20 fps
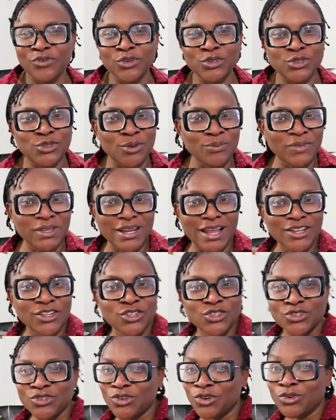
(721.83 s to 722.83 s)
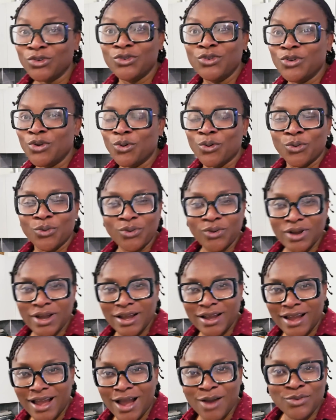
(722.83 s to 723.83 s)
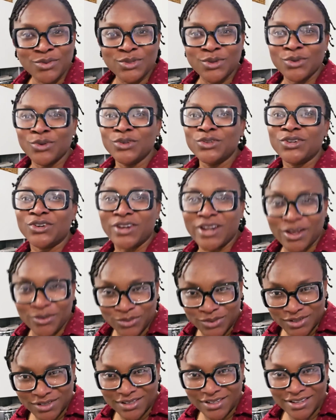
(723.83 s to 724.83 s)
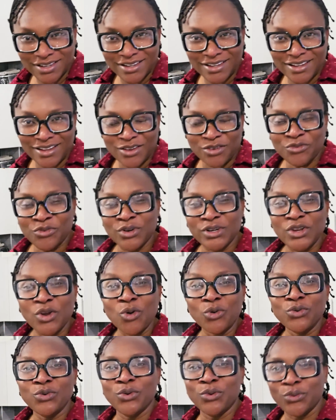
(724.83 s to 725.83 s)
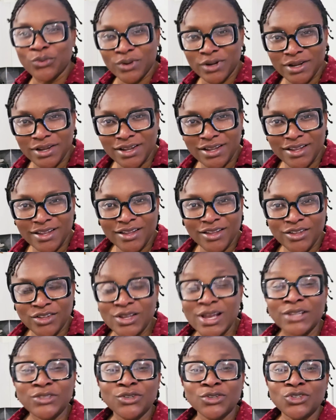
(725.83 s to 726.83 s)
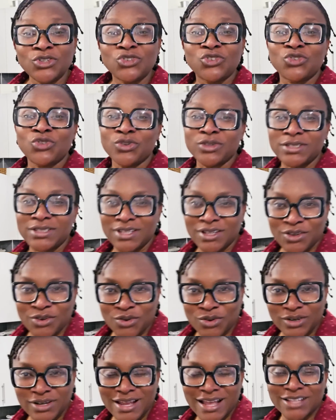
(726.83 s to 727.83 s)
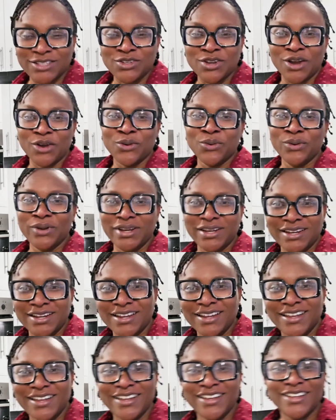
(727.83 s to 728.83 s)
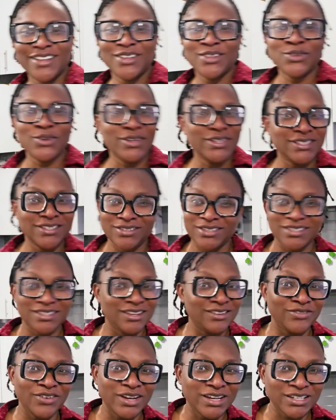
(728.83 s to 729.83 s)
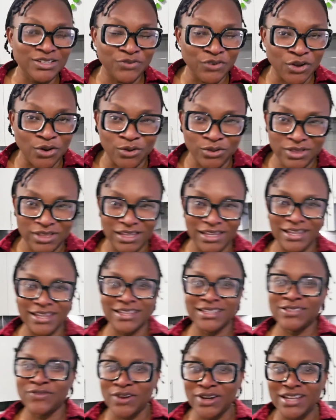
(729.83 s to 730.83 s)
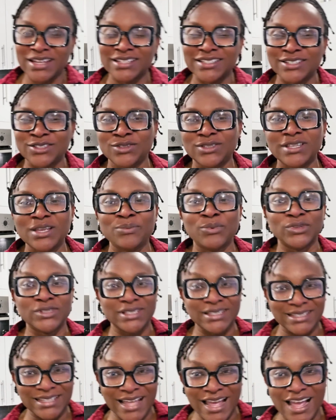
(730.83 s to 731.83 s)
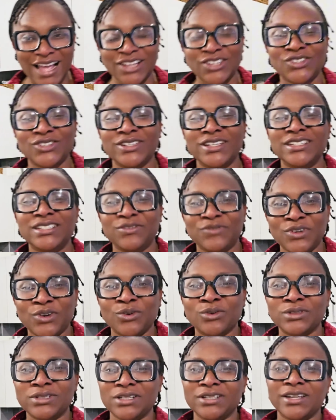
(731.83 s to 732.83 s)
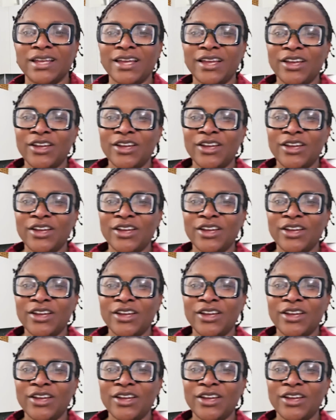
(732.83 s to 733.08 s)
something that you do not know how it's going to turn out, for the unknown. You are just trusting God as you are going. So it's a really difficult thing. It's very easy to say, but it's actually difficult thing.